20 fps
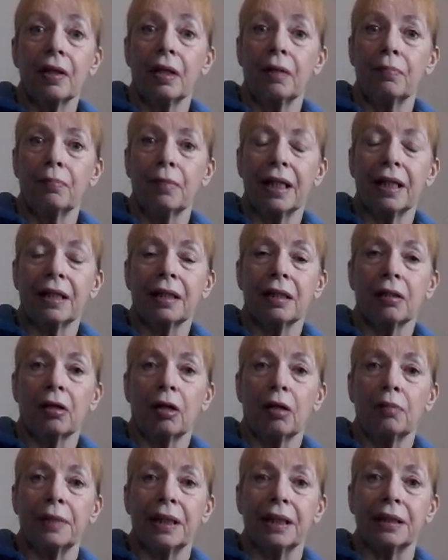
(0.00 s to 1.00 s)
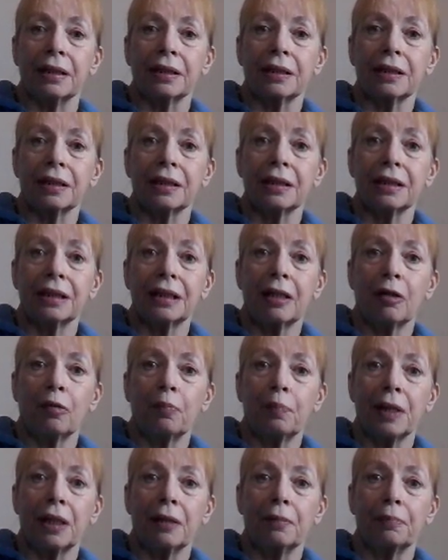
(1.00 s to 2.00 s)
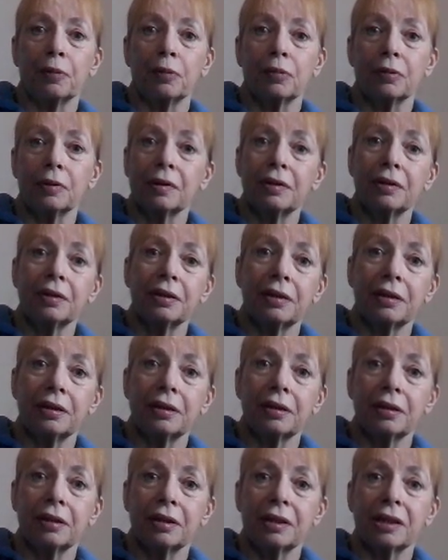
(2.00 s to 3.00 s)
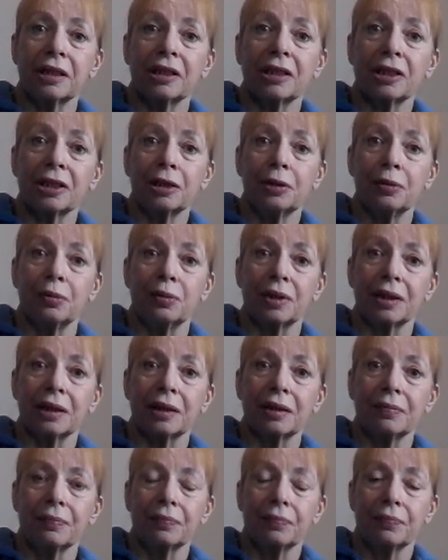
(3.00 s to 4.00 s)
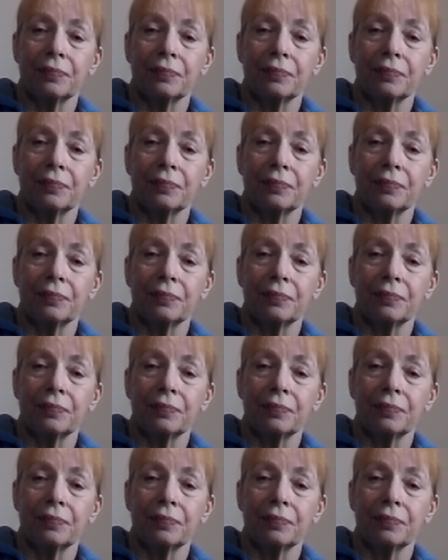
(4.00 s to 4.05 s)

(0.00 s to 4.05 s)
and make a comment and tell people to scoot.